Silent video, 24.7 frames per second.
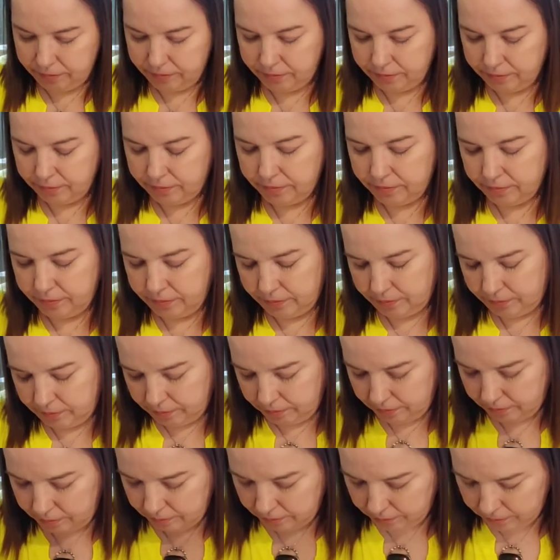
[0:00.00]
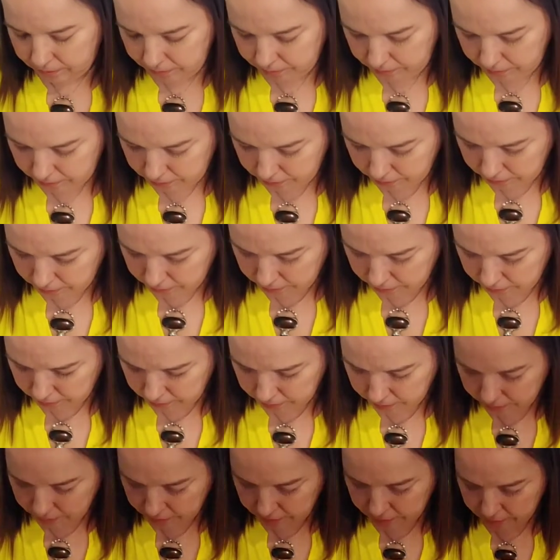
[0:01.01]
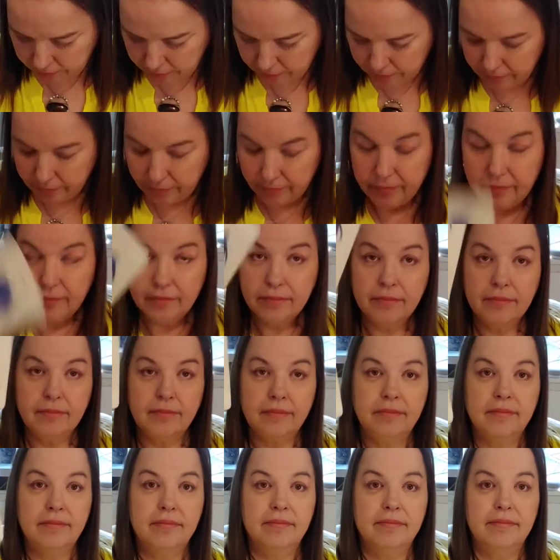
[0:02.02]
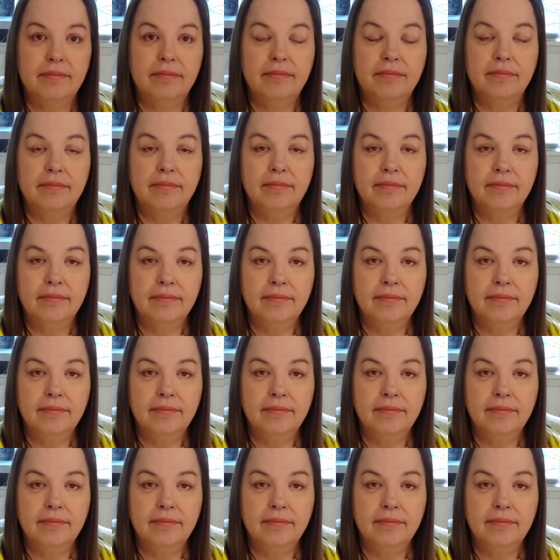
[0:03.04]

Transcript: Nothing is said.